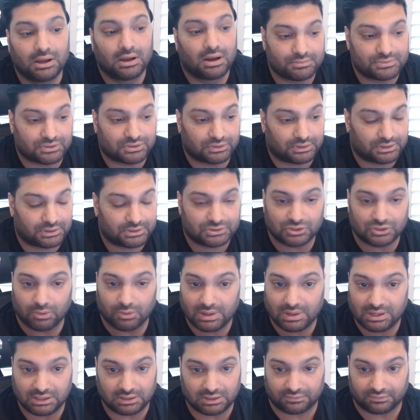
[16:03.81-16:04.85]
So there are so
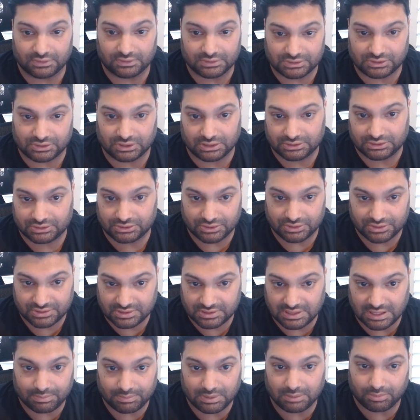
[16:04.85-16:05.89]
many different structures
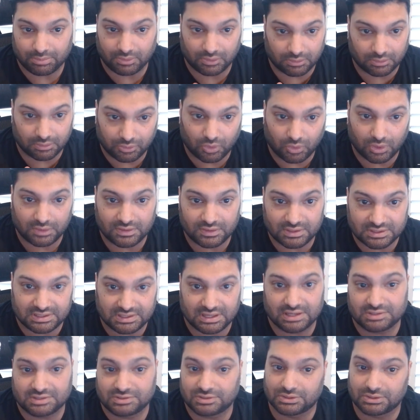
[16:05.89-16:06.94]
that people employ these
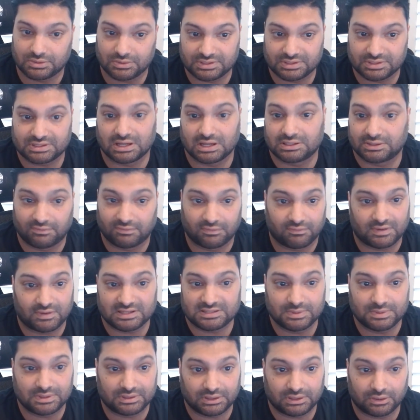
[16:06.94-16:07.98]
days to do these kinds of
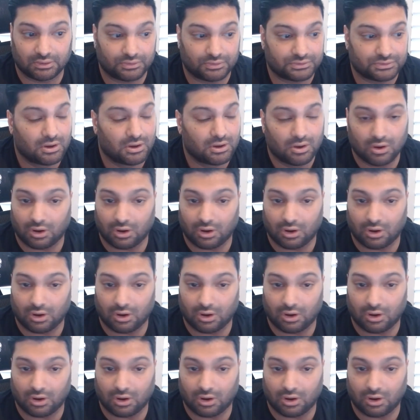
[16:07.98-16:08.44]
investment deals.